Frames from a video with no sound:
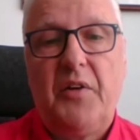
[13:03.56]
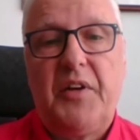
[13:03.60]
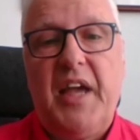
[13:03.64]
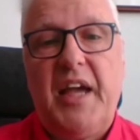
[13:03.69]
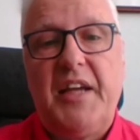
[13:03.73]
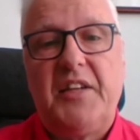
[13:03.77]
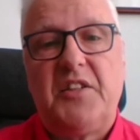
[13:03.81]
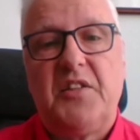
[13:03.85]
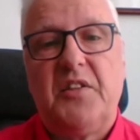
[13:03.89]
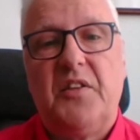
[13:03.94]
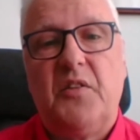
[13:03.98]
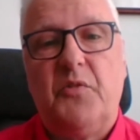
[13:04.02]

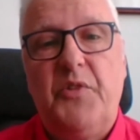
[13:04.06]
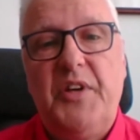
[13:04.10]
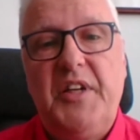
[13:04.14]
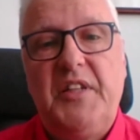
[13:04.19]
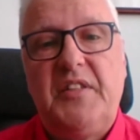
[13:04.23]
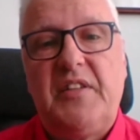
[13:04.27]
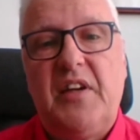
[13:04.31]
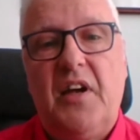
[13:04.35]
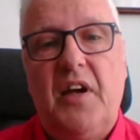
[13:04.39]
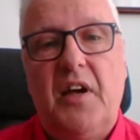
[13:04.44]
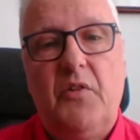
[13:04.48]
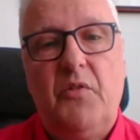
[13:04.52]
relocate to the
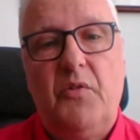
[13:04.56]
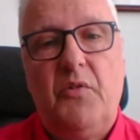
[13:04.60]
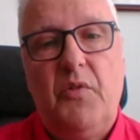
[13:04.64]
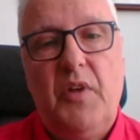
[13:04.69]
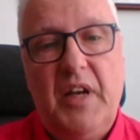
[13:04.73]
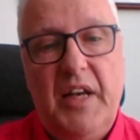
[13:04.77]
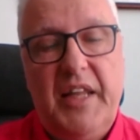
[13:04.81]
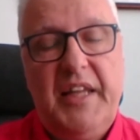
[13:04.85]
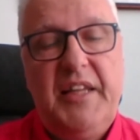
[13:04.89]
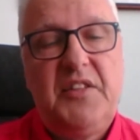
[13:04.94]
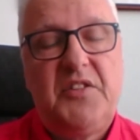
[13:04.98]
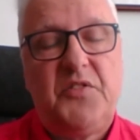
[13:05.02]

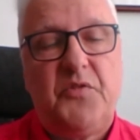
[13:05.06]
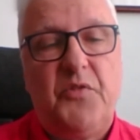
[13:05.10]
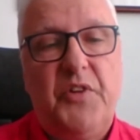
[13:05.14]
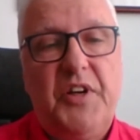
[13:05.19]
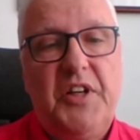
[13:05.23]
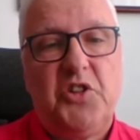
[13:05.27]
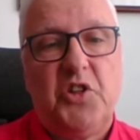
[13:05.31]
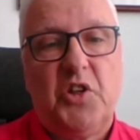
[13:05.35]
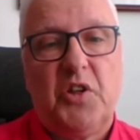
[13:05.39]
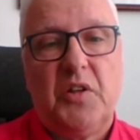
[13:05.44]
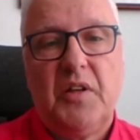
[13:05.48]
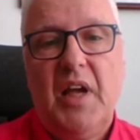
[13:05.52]
Leeds
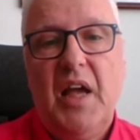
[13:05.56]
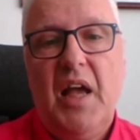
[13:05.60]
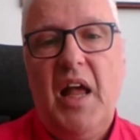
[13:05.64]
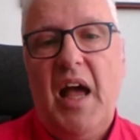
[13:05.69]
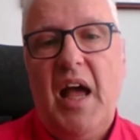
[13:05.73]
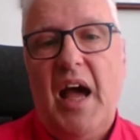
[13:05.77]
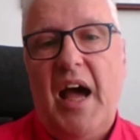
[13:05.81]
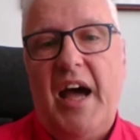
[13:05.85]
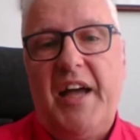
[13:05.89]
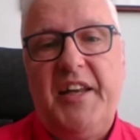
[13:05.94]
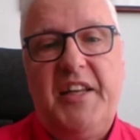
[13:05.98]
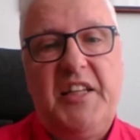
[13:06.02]
region.
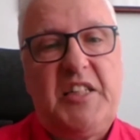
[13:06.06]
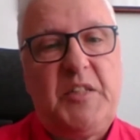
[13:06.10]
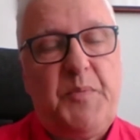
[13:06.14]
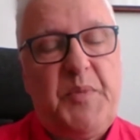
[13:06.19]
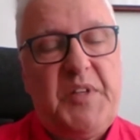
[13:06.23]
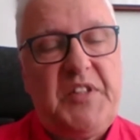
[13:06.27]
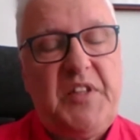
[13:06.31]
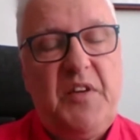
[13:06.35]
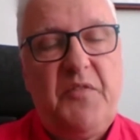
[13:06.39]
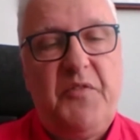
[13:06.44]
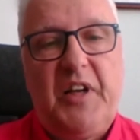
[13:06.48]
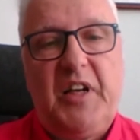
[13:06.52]
And it
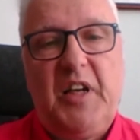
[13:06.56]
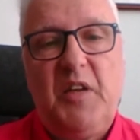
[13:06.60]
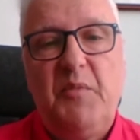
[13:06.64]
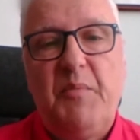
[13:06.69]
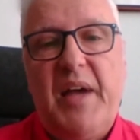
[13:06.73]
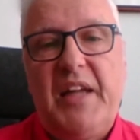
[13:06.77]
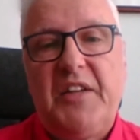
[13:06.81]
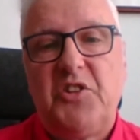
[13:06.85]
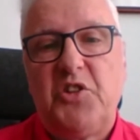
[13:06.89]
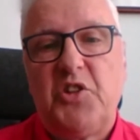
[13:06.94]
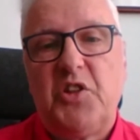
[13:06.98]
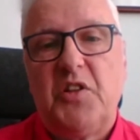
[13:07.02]

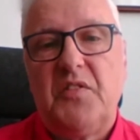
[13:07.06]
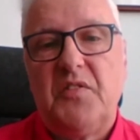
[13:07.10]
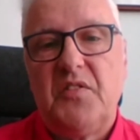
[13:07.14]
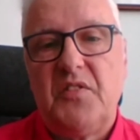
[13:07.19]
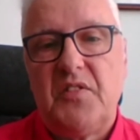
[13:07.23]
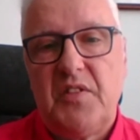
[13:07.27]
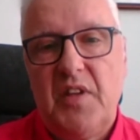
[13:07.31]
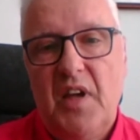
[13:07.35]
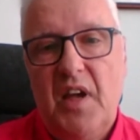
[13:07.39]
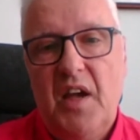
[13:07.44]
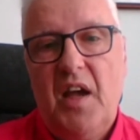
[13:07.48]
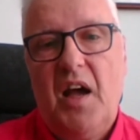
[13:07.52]
specifically
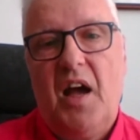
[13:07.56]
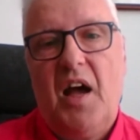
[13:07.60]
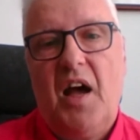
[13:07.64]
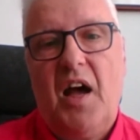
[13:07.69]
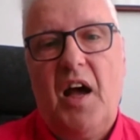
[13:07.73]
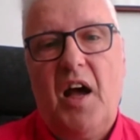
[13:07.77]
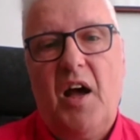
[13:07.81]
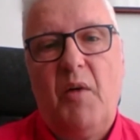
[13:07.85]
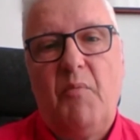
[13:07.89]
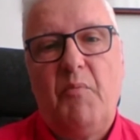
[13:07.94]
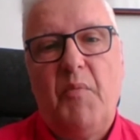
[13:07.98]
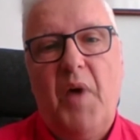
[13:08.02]
mentions
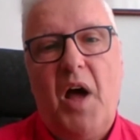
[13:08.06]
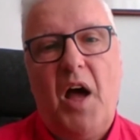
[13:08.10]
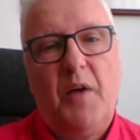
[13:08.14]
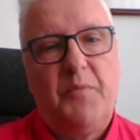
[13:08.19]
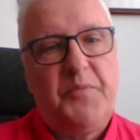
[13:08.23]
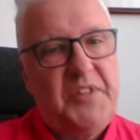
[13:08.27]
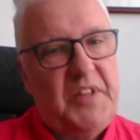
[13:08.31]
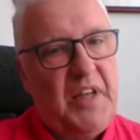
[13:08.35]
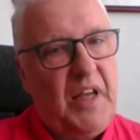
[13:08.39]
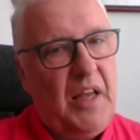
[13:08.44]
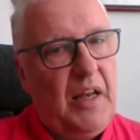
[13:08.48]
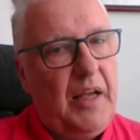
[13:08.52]

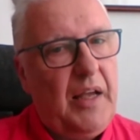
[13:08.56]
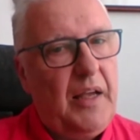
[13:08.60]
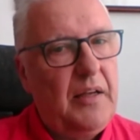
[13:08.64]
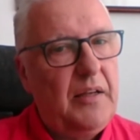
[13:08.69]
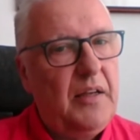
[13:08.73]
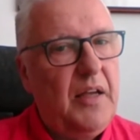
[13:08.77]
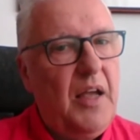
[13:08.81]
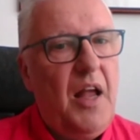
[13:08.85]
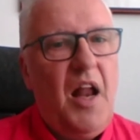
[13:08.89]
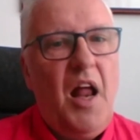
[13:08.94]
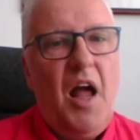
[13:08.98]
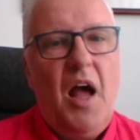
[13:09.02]

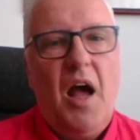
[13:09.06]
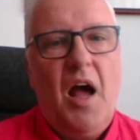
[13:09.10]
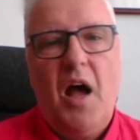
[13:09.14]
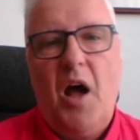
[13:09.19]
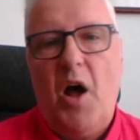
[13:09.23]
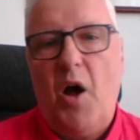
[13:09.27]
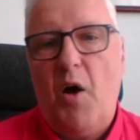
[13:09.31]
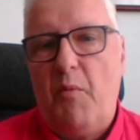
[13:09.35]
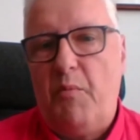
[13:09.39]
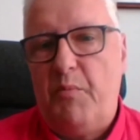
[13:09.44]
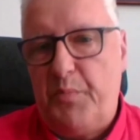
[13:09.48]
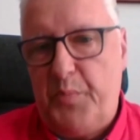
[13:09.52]
upskilling,
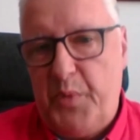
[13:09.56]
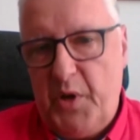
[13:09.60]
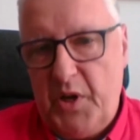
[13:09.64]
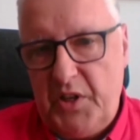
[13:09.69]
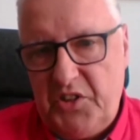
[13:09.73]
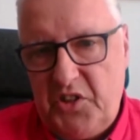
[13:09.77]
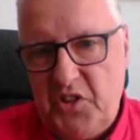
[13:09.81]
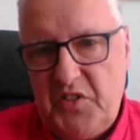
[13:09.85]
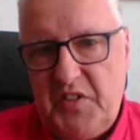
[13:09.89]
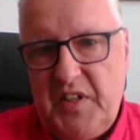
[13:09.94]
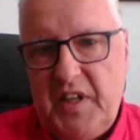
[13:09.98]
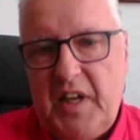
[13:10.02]

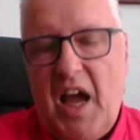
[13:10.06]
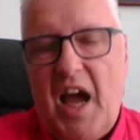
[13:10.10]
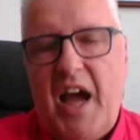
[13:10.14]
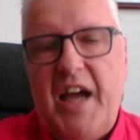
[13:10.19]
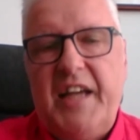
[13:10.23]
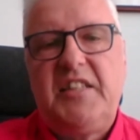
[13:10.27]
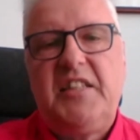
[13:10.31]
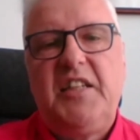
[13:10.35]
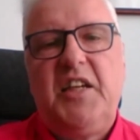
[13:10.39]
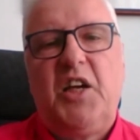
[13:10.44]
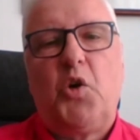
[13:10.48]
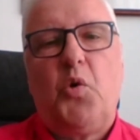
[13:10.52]
purchasing
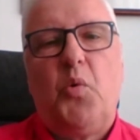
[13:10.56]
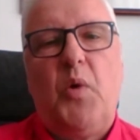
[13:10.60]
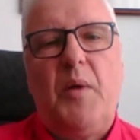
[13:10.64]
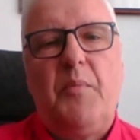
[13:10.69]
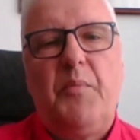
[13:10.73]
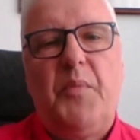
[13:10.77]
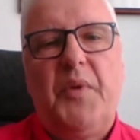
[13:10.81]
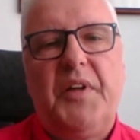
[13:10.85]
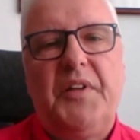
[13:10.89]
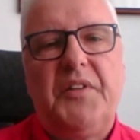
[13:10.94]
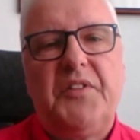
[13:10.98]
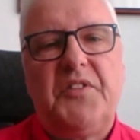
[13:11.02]
IT
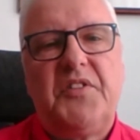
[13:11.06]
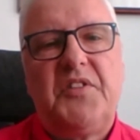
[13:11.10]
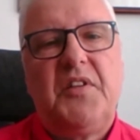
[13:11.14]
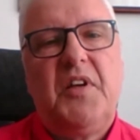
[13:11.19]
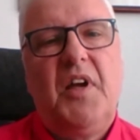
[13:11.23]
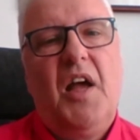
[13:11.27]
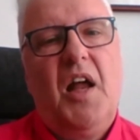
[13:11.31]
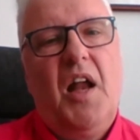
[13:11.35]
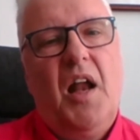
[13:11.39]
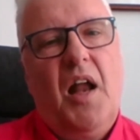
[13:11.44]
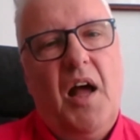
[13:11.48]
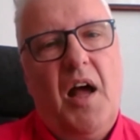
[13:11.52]
equipment,
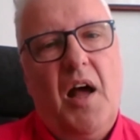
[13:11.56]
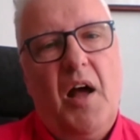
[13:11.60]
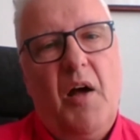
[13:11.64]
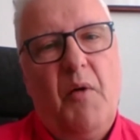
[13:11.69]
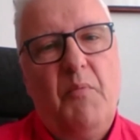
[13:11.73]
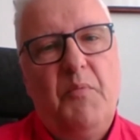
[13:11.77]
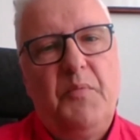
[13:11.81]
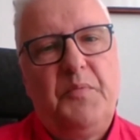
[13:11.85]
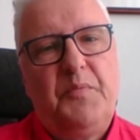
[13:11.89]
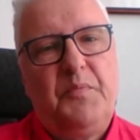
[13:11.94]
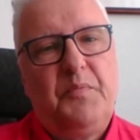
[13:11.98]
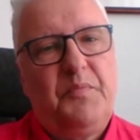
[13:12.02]

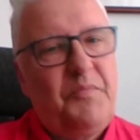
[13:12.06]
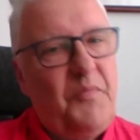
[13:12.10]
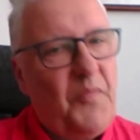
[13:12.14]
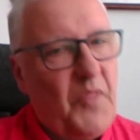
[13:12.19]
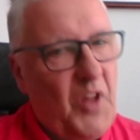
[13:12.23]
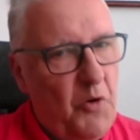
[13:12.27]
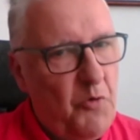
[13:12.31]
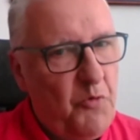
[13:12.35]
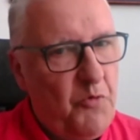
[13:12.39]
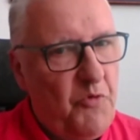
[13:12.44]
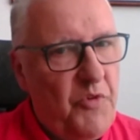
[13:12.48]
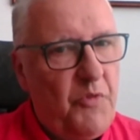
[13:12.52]

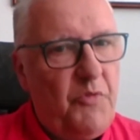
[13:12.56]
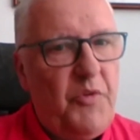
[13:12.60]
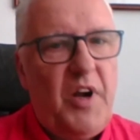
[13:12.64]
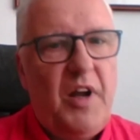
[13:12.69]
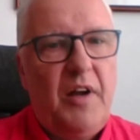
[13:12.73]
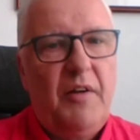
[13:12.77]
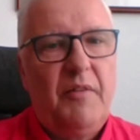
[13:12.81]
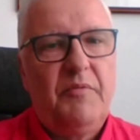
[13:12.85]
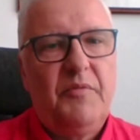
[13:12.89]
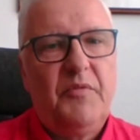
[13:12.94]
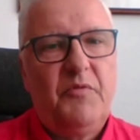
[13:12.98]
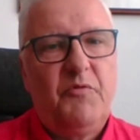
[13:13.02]

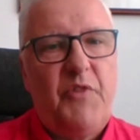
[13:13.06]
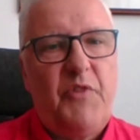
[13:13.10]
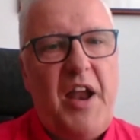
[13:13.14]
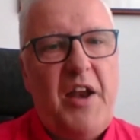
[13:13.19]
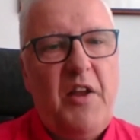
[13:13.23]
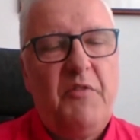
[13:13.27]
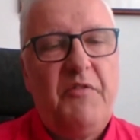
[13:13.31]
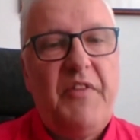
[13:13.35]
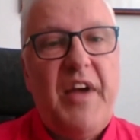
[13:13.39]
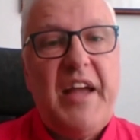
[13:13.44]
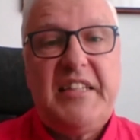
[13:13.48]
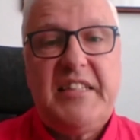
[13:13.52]

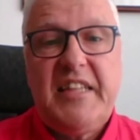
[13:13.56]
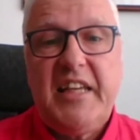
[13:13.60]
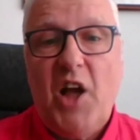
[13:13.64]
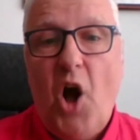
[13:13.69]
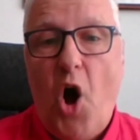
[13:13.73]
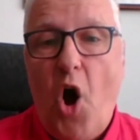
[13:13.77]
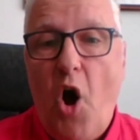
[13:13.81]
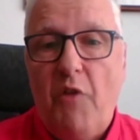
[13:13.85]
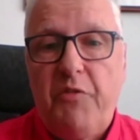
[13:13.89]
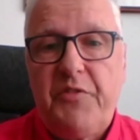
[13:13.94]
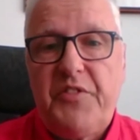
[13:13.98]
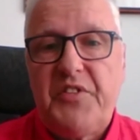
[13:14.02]

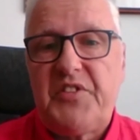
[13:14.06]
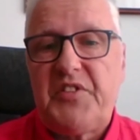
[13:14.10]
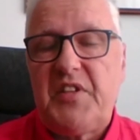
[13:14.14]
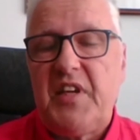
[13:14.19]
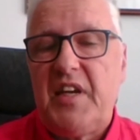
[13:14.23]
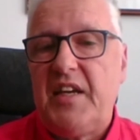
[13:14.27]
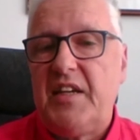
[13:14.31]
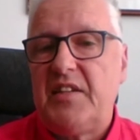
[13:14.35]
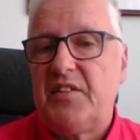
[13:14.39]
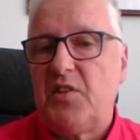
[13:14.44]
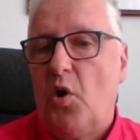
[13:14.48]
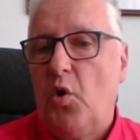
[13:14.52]
renovating
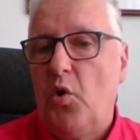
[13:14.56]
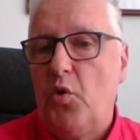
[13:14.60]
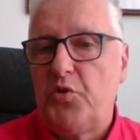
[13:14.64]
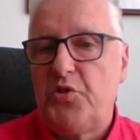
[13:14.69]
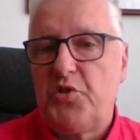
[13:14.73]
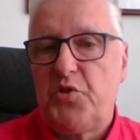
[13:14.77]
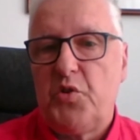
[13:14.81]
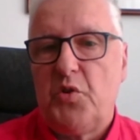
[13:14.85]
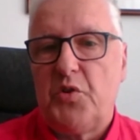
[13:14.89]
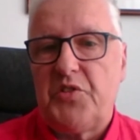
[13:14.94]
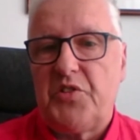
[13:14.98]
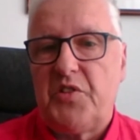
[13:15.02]
offices, all
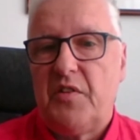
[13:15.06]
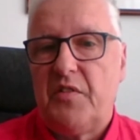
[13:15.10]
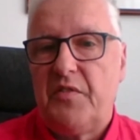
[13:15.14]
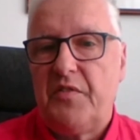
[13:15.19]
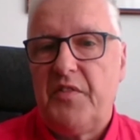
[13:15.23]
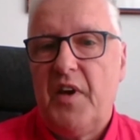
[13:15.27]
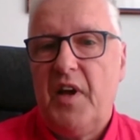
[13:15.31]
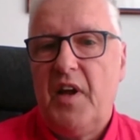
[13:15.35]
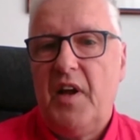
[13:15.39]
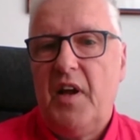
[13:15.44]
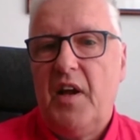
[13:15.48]
sorts of